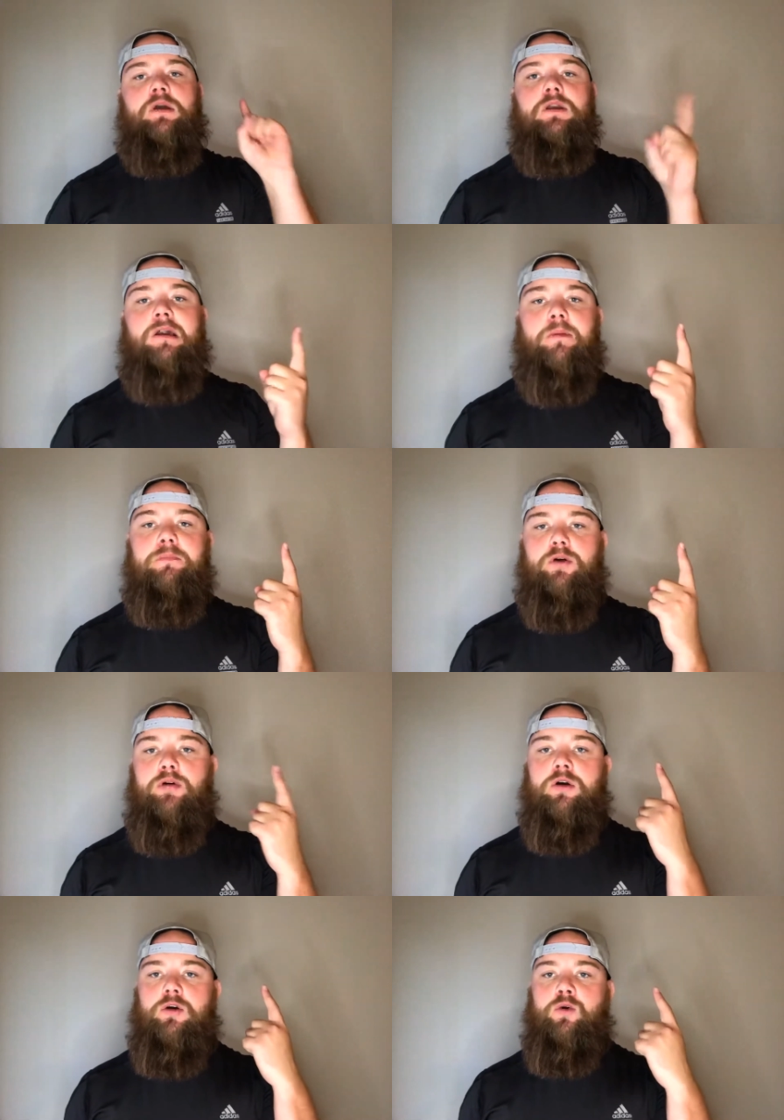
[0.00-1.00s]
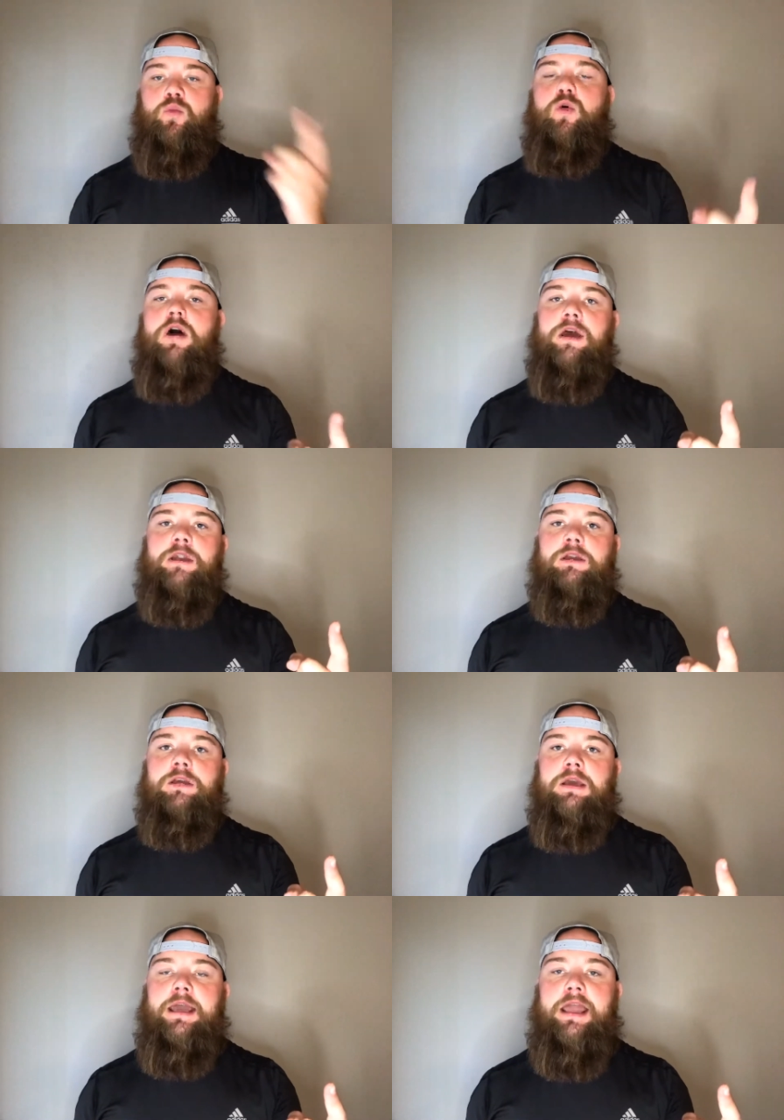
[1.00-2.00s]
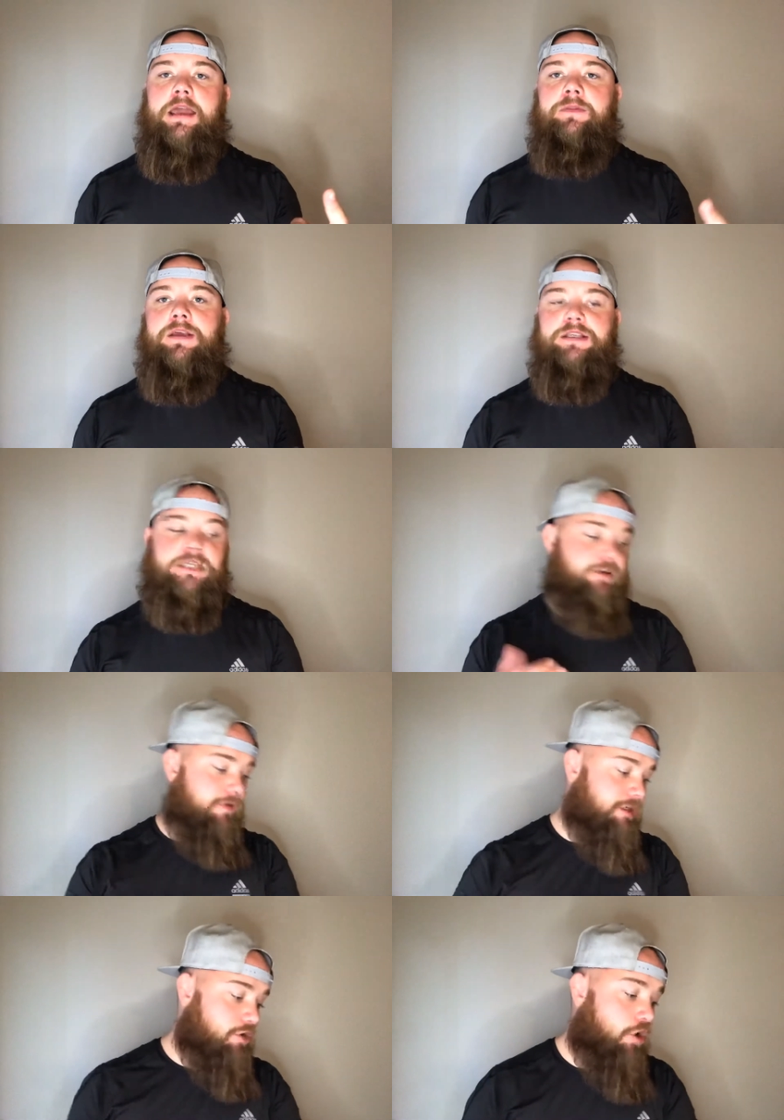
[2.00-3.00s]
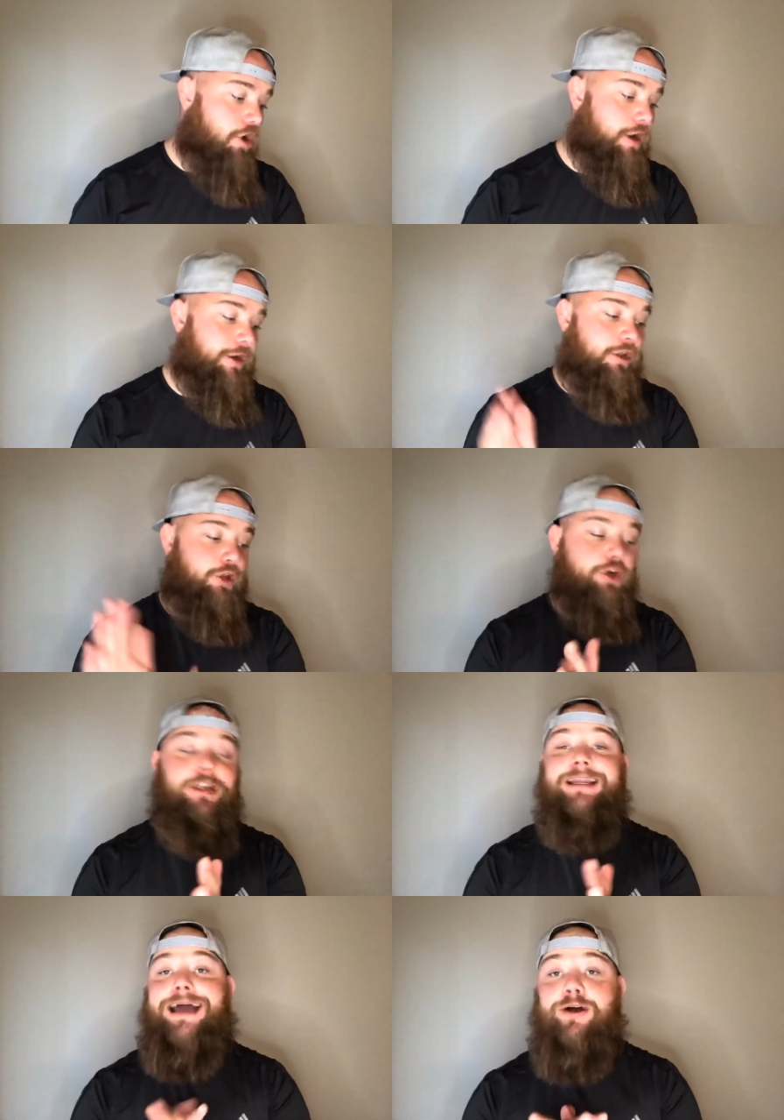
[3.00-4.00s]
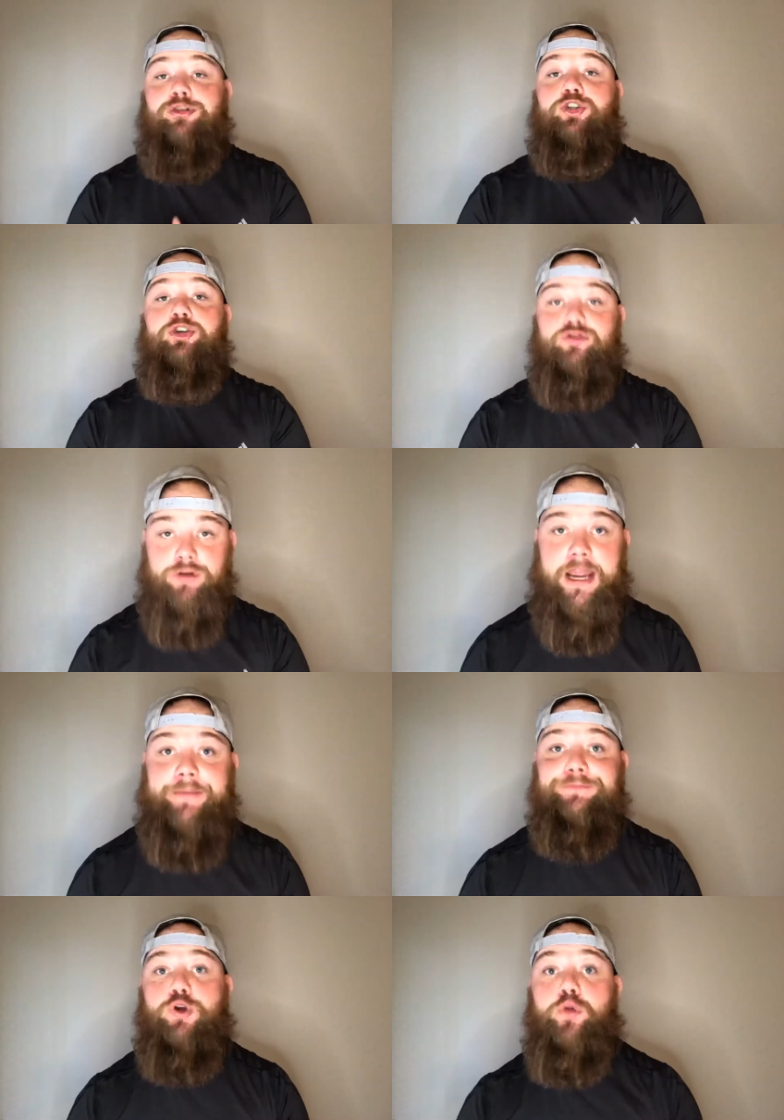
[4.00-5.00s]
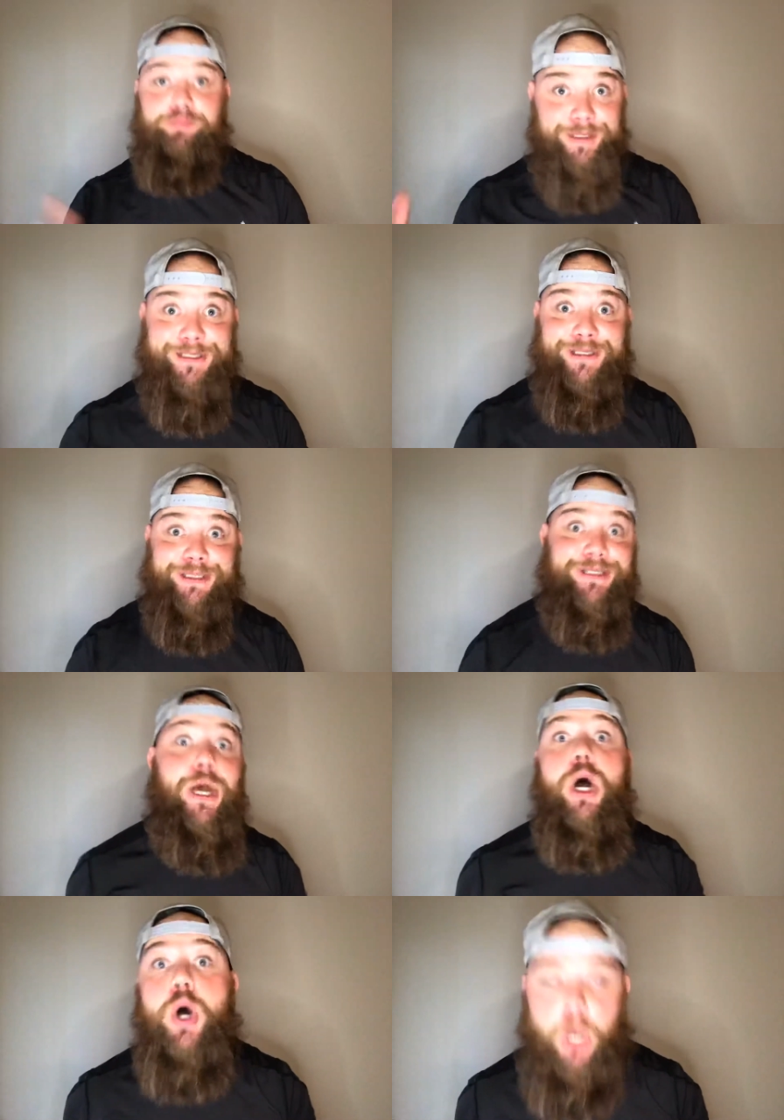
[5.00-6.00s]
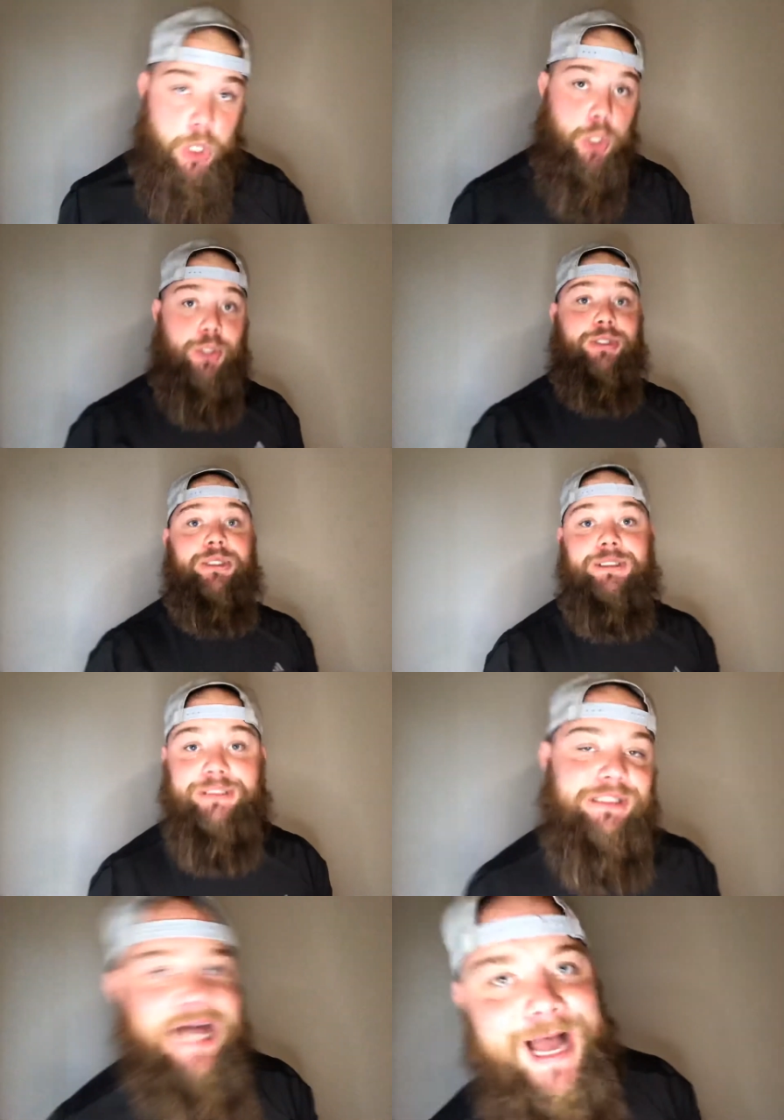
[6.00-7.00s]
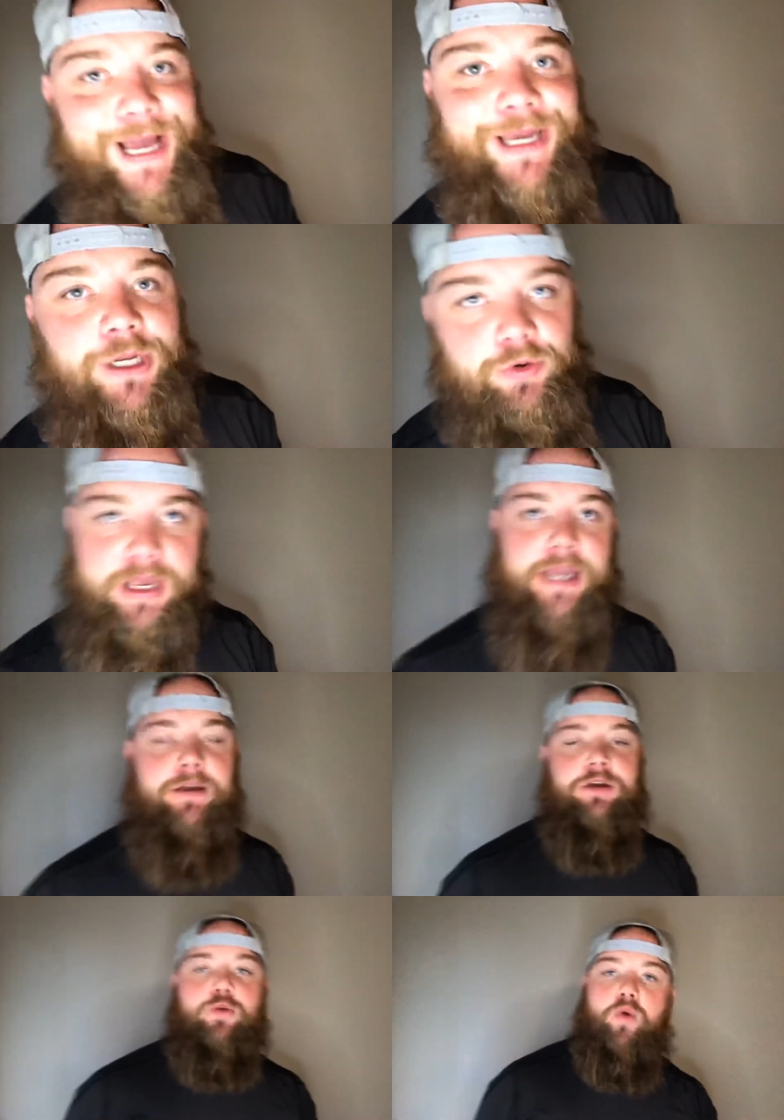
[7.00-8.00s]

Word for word: number one in the secrets on learning how to create your business online, okay?